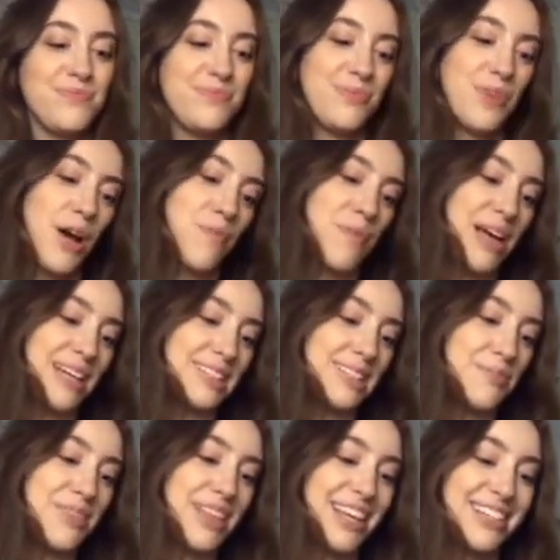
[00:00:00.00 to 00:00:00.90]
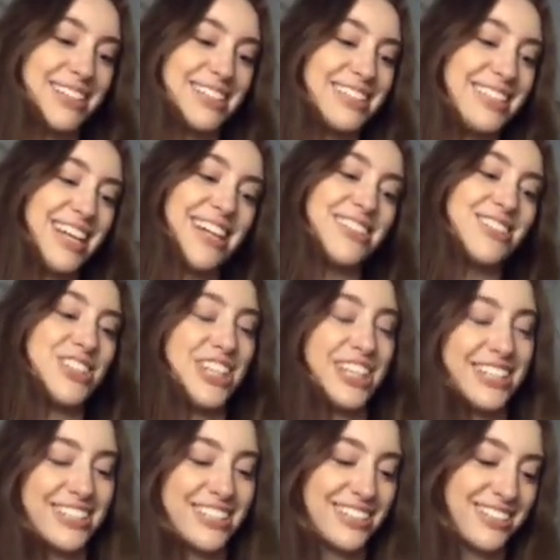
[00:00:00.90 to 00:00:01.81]
brought back something
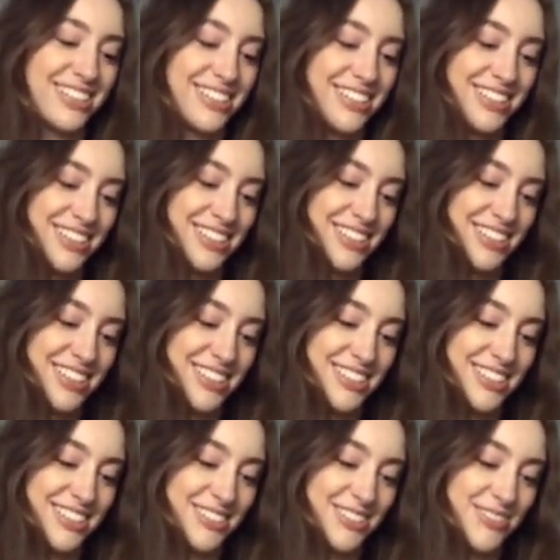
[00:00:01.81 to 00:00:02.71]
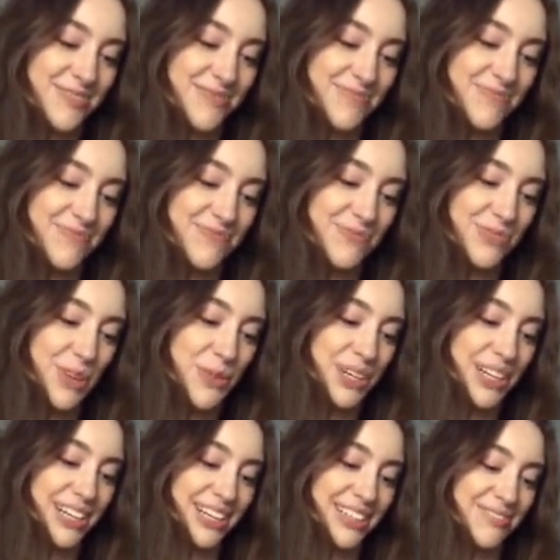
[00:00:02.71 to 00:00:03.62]
nostalgic. We
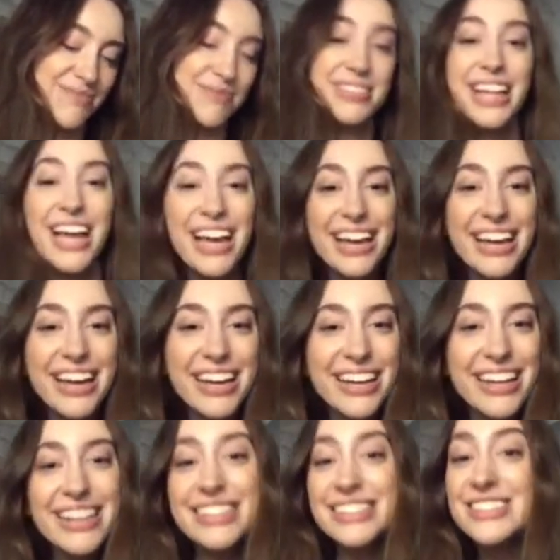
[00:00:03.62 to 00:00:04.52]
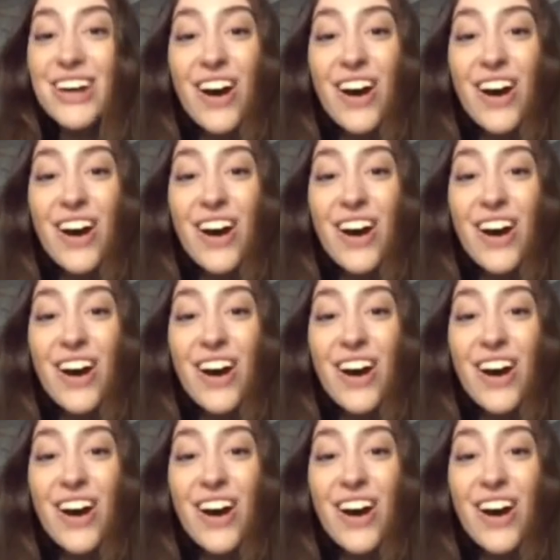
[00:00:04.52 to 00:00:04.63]
were playing and